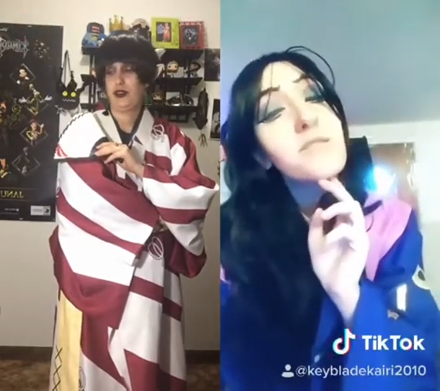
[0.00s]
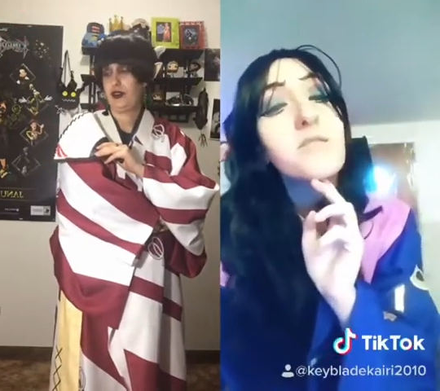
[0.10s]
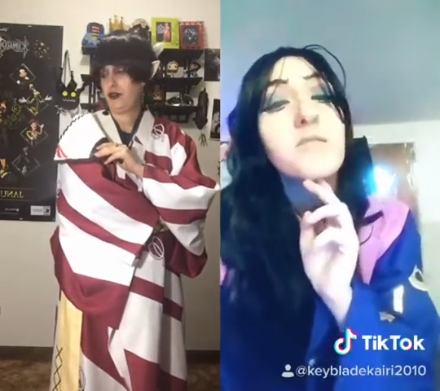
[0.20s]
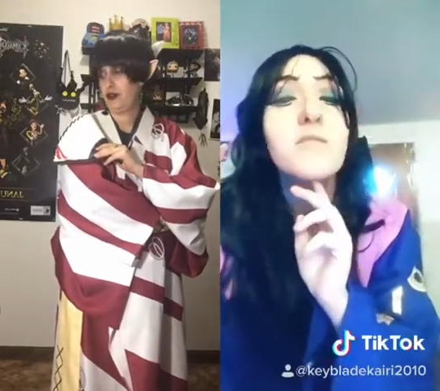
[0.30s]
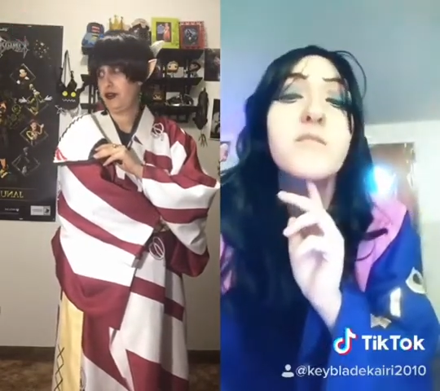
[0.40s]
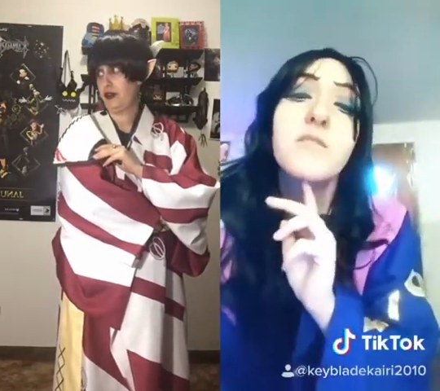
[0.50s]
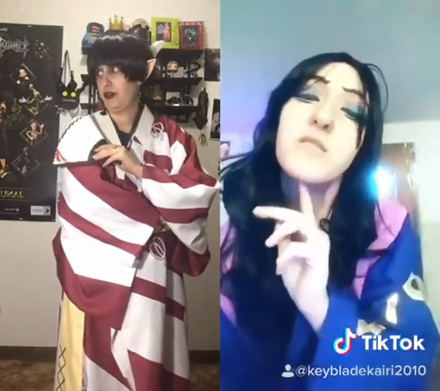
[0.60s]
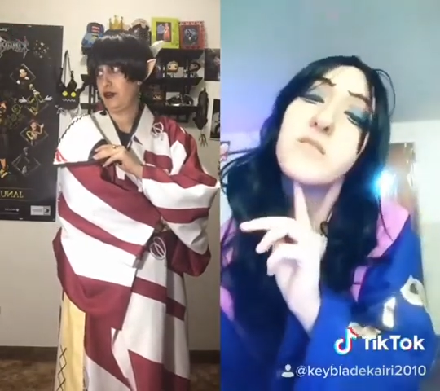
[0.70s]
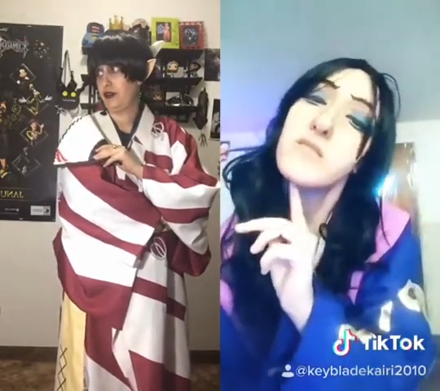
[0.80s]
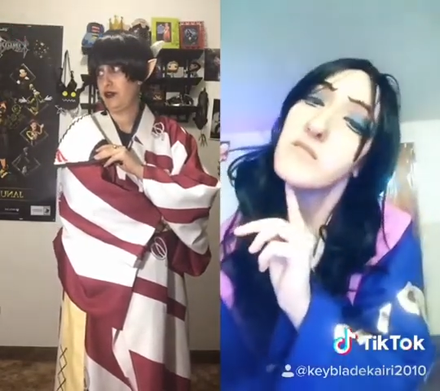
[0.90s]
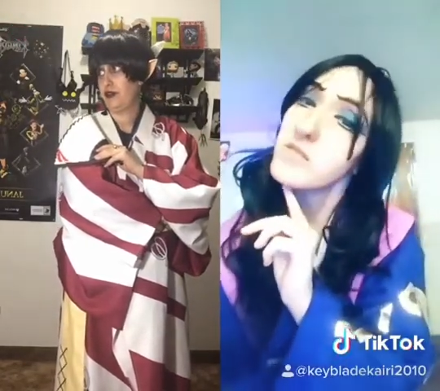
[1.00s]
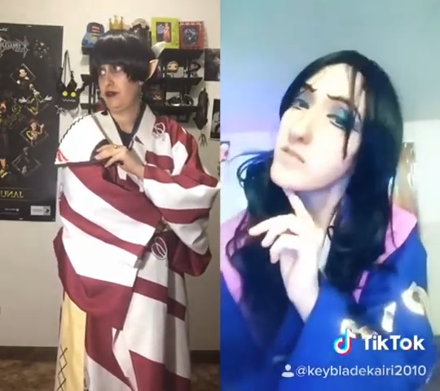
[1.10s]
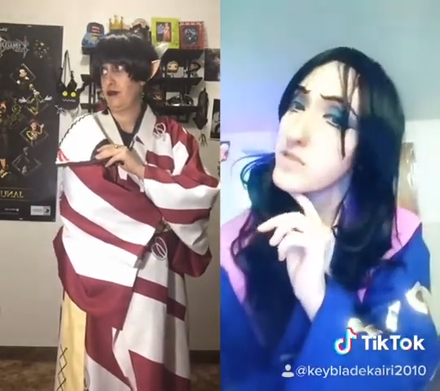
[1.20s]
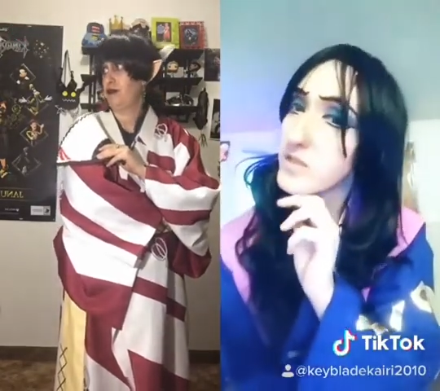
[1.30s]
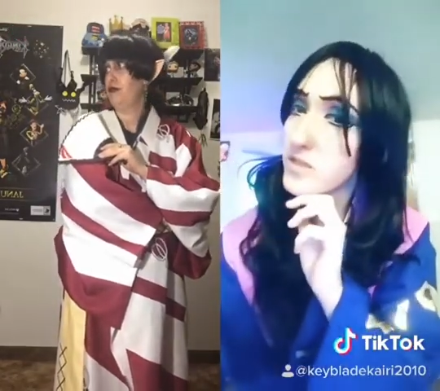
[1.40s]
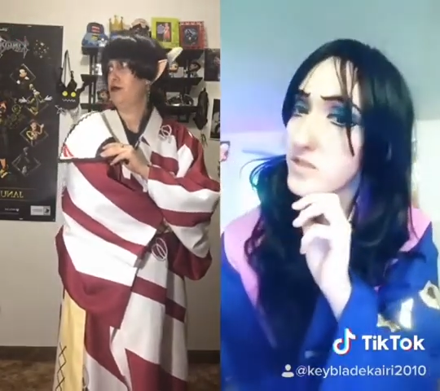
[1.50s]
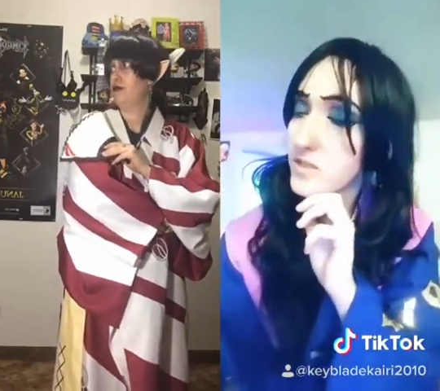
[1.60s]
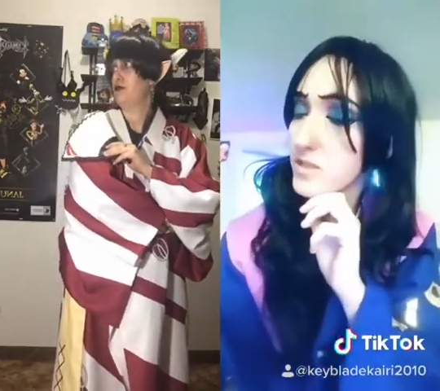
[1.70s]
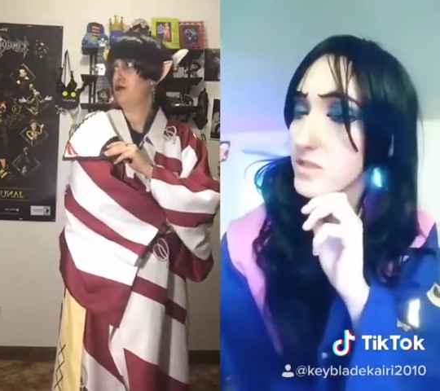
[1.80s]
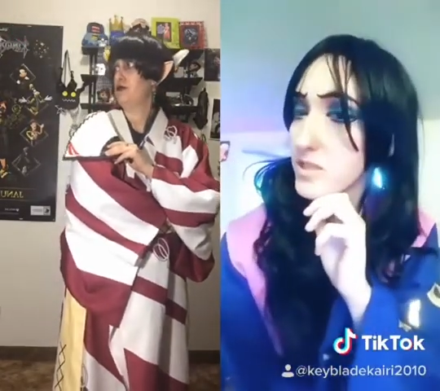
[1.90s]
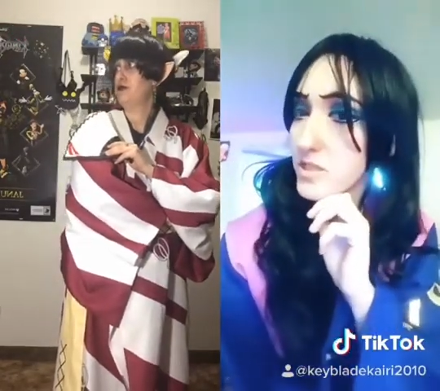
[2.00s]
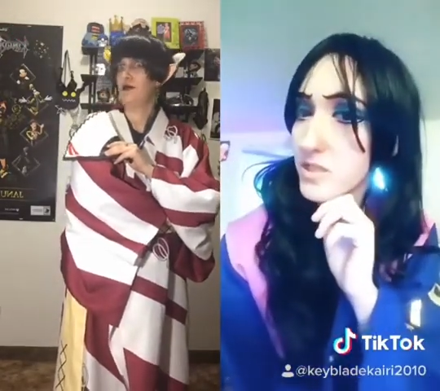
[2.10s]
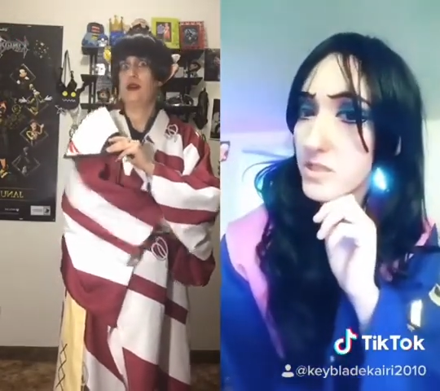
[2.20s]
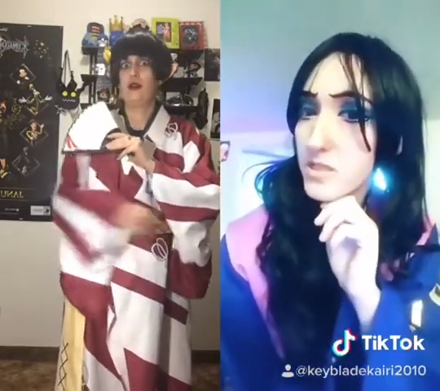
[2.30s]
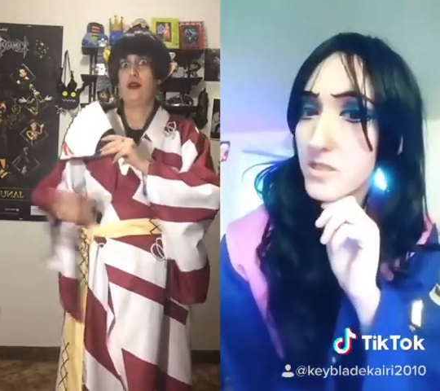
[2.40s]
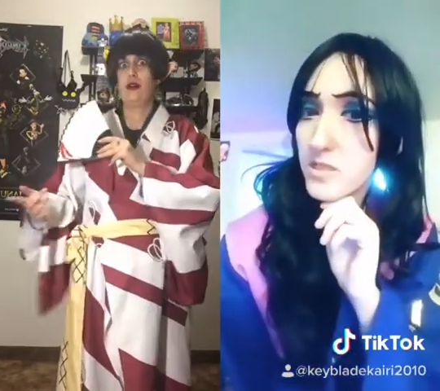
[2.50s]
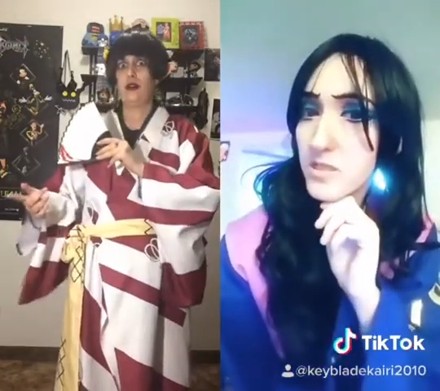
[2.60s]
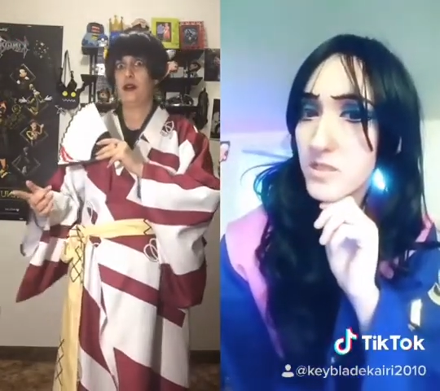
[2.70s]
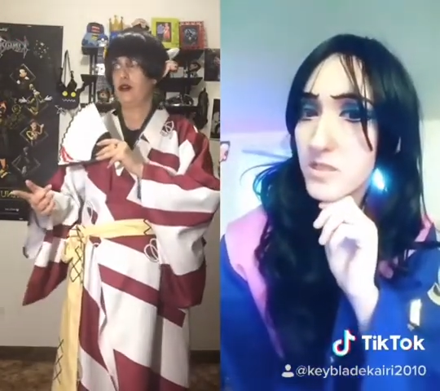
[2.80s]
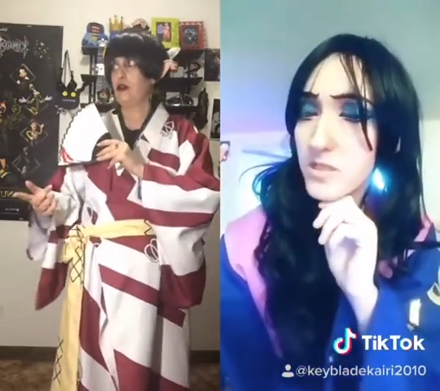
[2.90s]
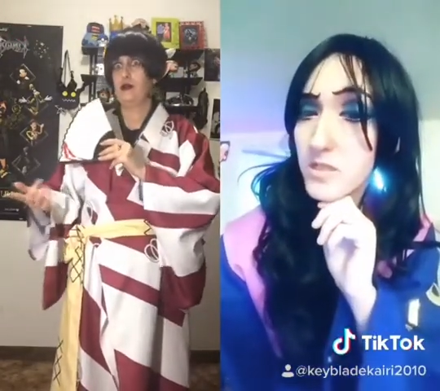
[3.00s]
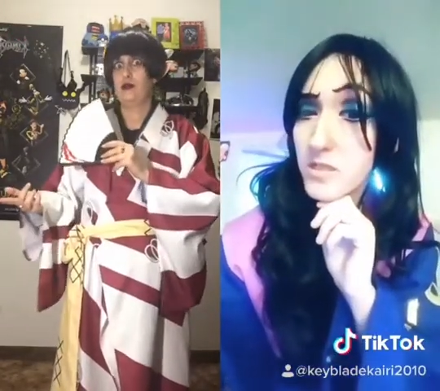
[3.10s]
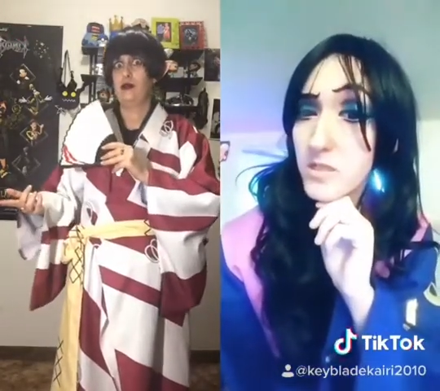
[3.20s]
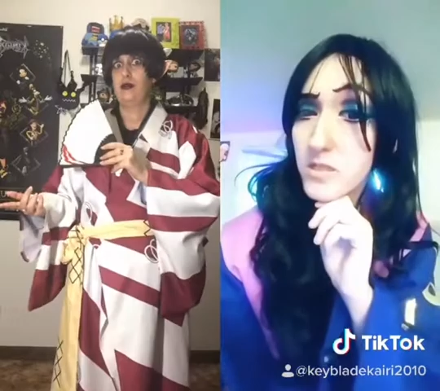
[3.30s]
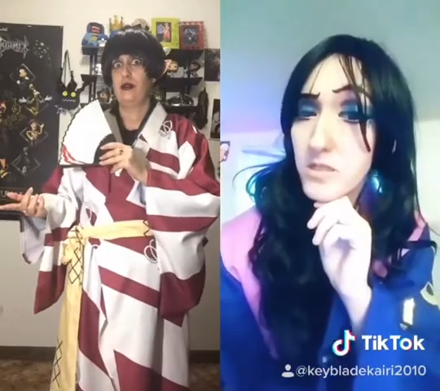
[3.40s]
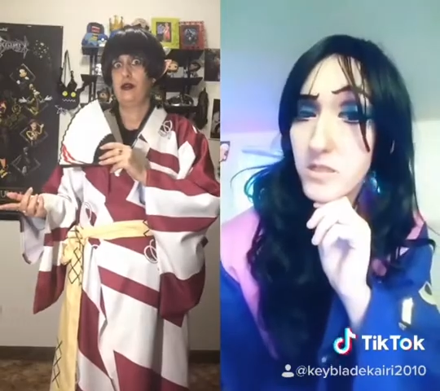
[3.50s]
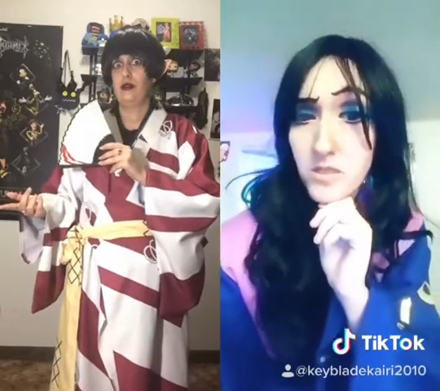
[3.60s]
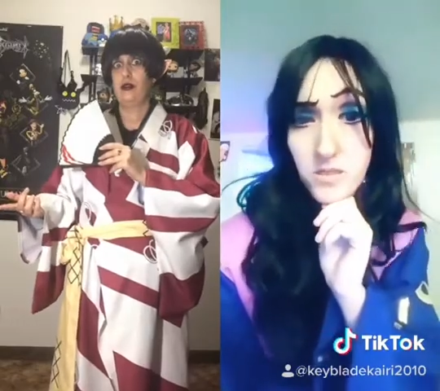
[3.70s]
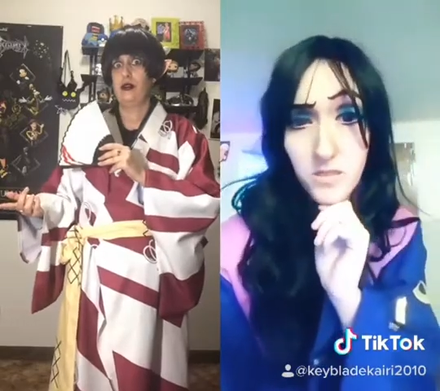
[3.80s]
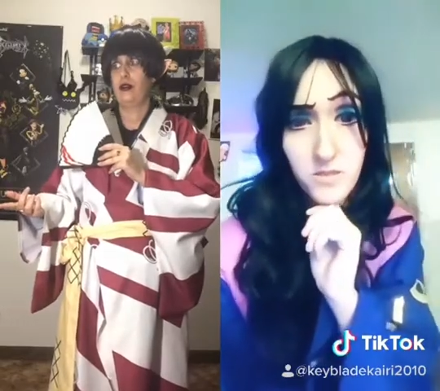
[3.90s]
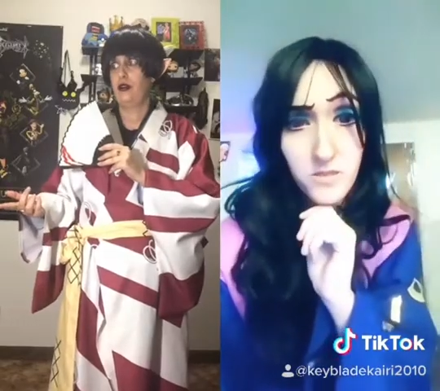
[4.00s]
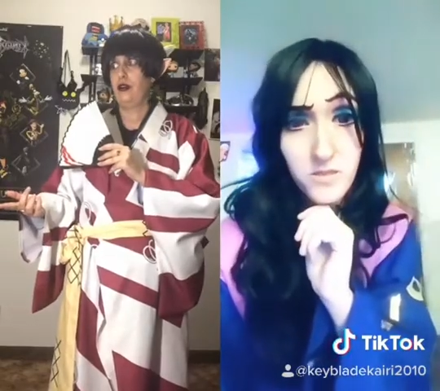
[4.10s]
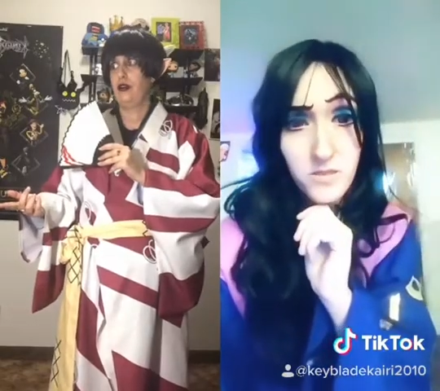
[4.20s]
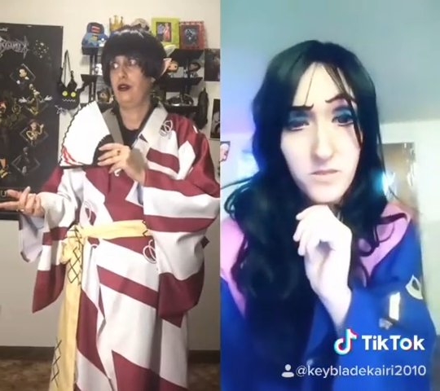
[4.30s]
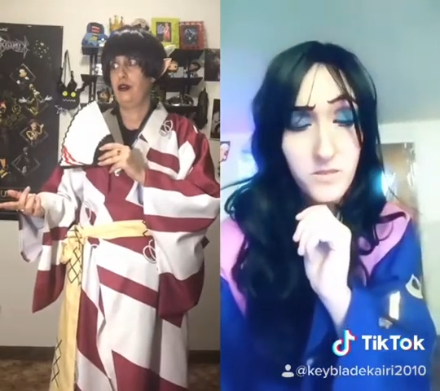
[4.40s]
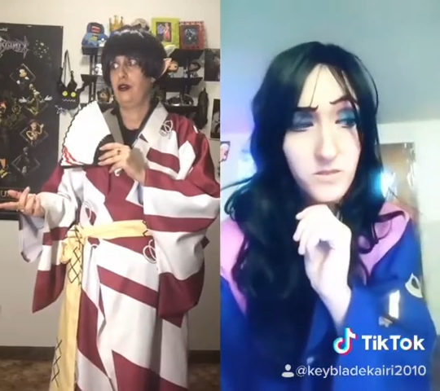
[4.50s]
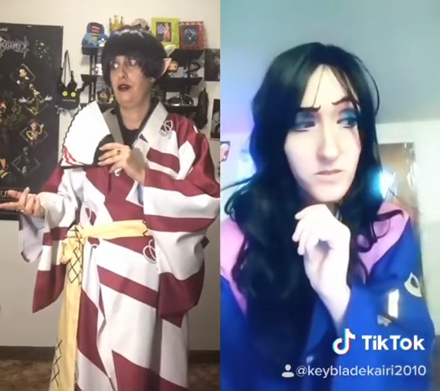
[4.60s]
(silence)